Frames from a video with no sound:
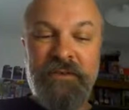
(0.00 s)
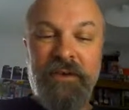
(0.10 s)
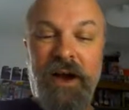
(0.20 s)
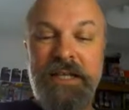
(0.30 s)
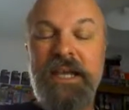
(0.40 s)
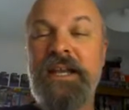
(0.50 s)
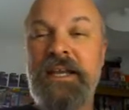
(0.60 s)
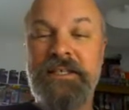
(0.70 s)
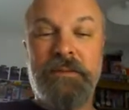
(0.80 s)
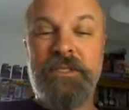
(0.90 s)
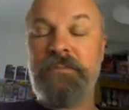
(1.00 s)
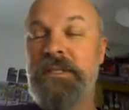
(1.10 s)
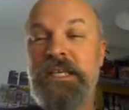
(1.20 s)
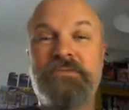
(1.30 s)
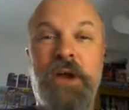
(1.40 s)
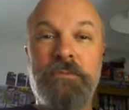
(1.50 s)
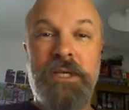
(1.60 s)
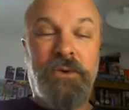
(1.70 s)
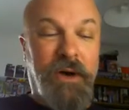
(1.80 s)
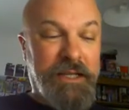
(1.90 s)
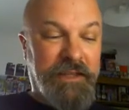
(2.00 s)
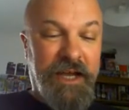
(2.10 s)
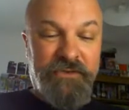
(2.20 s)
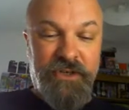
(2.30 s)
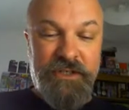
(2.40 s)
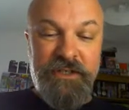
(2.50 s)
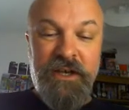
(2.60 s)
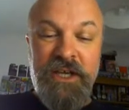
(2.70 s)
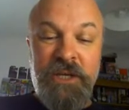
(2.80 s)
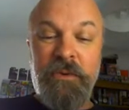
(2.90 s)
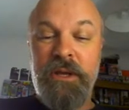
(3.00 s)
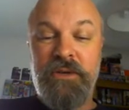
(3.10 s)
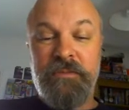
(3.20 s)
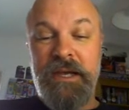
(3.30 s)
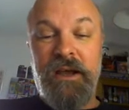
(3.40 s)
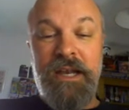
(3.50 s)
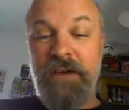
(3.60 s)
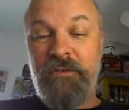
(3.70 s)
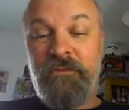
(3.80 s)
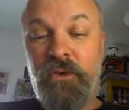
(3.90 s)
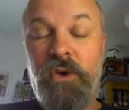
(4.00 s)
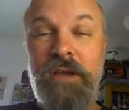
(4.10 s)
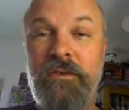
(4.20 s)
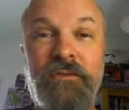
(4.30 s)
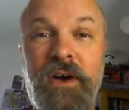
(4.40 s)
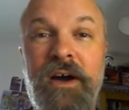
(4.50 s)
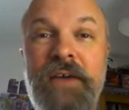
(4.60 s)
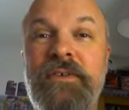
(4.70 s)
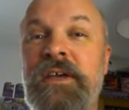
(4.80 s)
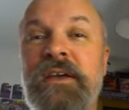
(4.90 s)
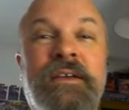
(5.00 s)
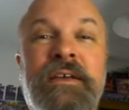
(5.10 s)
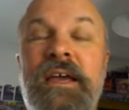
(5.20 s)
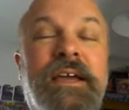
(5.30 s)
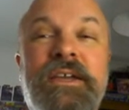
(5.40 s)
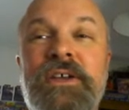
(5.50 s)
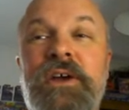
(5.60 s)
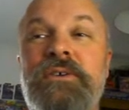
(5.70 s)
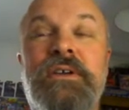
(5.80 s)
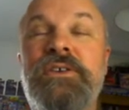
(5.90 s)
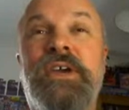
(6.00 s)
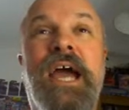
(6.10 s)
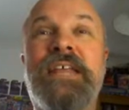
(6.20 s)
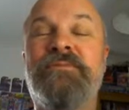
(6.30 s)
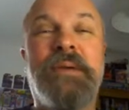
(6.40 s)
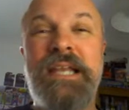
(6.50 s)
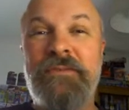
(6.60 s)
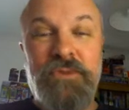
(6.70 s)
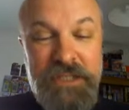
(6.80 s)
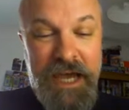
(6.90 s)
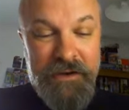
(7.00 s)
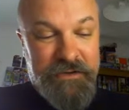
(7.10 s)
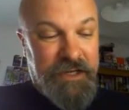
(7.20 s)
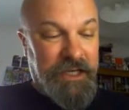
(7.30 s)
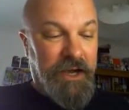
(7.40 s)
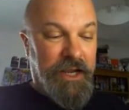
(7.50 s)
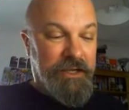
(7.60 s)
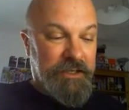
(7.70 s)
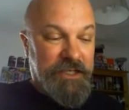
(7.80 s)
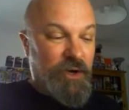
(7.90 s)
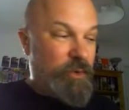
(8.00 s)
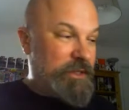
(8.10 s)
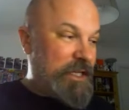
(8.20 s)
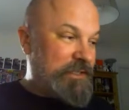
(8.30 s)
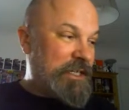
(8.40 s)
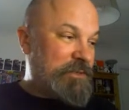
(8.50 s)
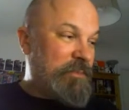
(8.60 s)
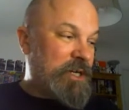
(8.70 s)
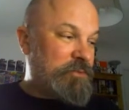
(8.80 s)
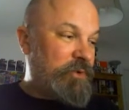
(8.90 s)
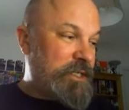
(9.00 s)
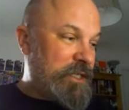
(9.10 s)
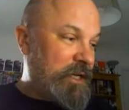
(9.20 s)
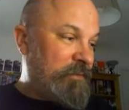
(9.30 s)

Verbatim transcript: ideally, some, some of these realms are quite dangerous. You probably want to be like level 4, level 5. You know, you can't even be level 10 and go and deal with these things much more easily.